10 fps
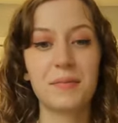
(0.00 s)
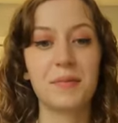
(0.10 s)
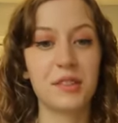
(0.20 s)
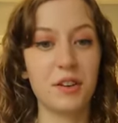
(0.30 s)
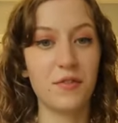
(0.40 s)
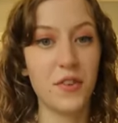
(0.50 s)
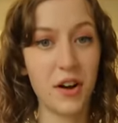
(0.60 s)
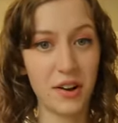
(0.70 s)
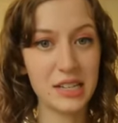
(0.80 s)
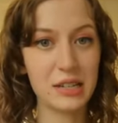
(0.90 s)
So
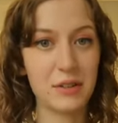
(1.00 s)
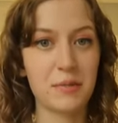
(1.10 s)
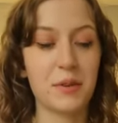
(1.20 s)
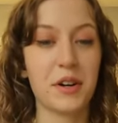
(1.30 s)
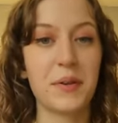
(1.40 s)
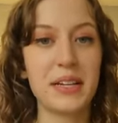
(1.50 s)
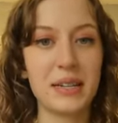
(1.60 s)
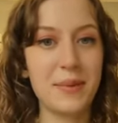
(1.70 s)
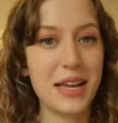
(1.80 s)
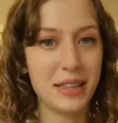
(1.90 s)
first, we're going to
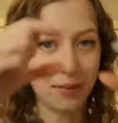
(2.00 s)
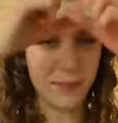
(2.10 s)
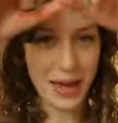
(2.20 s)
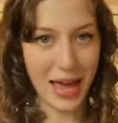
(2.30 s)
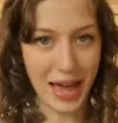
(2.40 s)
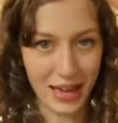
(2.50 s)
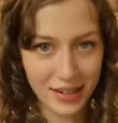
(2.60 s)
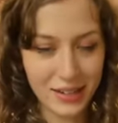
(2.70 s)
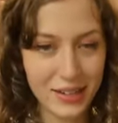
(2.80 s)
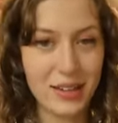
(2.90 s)
make the band
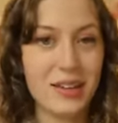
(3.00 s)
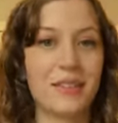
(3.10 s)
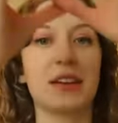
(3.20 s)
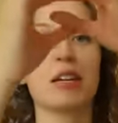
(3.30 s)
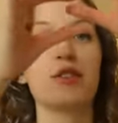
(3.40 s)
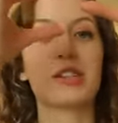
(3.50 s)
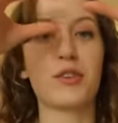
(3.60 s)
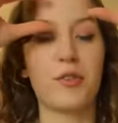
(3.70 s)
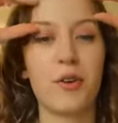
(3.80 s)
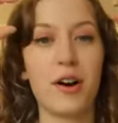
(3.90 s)
that goes
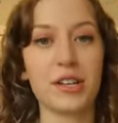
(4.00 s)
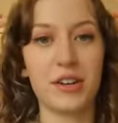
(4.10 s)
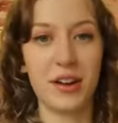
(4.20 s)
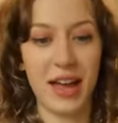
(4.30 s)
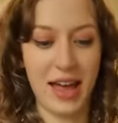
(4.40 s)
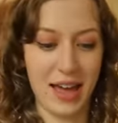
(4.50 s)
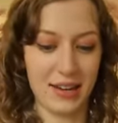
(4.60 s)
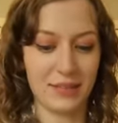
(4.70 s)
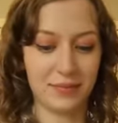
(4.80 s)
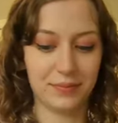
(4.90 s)
across our head.
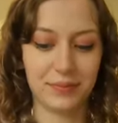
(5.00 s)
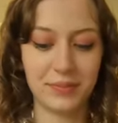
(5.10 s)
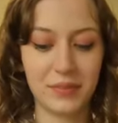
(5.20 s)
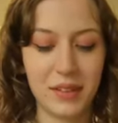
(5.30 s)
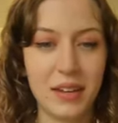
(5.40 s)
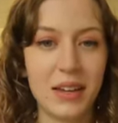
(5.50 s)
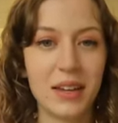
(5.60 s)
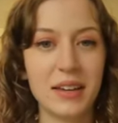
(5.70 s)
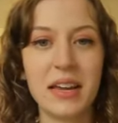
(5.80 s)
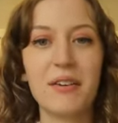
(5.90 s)

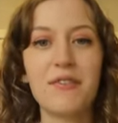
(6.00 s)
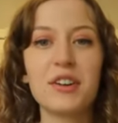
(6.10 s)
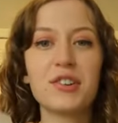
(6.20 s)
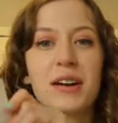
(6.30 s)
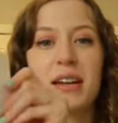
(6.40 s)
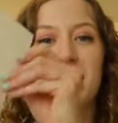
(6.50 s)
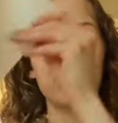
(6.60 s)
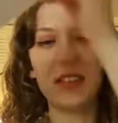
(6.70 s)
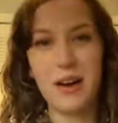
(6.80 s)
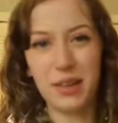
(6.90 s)
Now, if we try to
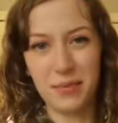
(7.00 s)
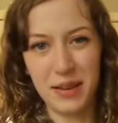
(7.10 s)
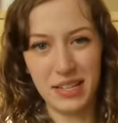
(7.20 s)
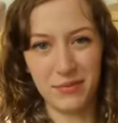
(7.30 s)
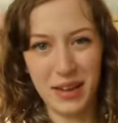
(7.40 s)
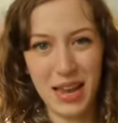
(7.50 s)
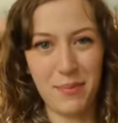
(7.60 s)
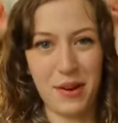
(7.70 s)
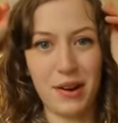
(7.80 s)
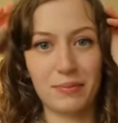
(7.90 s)
do that with a piece of
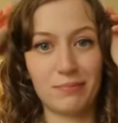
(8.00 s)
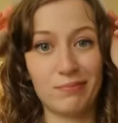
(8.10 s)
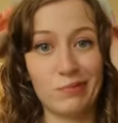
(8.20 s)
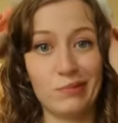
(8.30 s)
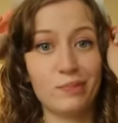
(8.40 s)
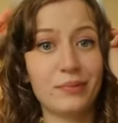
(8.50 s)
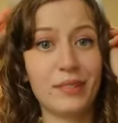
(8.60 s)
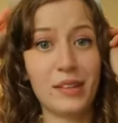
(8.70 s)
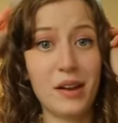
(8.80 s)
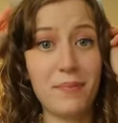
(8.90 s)
paper,
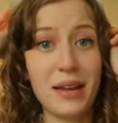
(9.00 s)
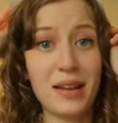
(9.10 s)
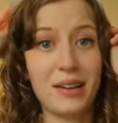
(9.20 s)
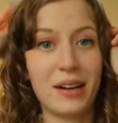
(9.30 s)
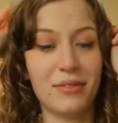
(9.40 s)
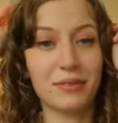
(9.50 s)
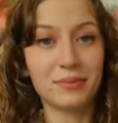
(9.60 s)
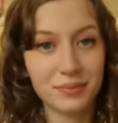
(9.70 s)
it's not big enough.